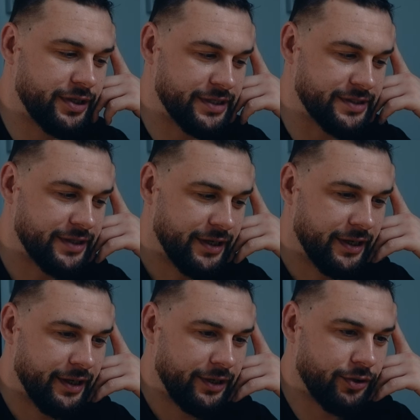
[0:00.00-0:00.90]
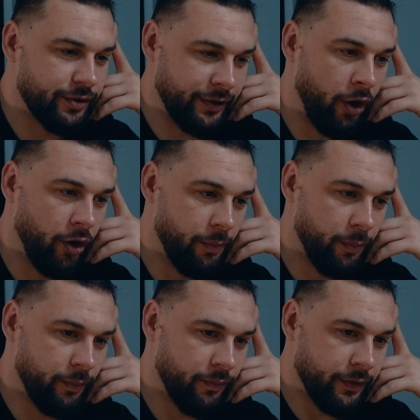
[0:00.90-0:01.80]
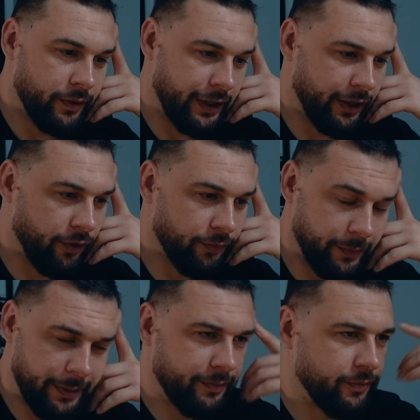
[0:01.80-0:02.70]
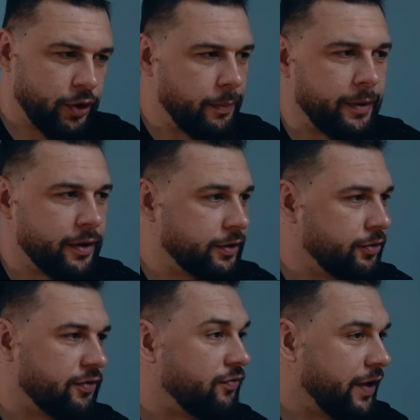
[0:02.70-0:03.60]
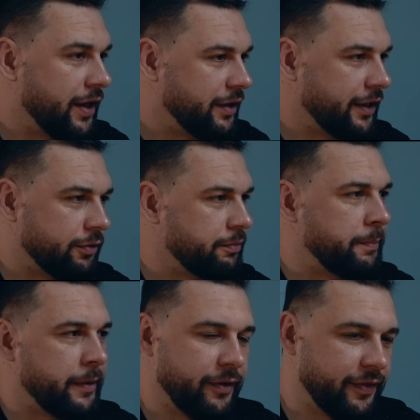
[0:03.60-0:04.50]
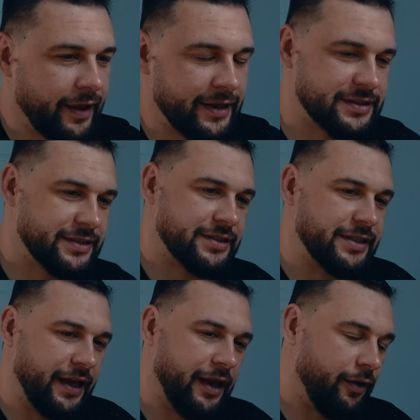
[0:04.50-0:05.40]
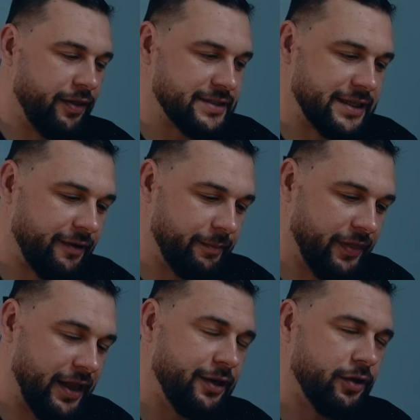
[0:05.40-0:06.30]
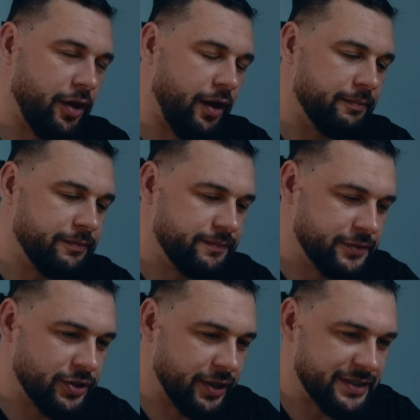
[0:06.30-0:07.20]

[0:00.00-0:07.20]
is you're at home alone, maybe with your partner, your friend, like you're preparing this, uh, all this stuff. But then you come to the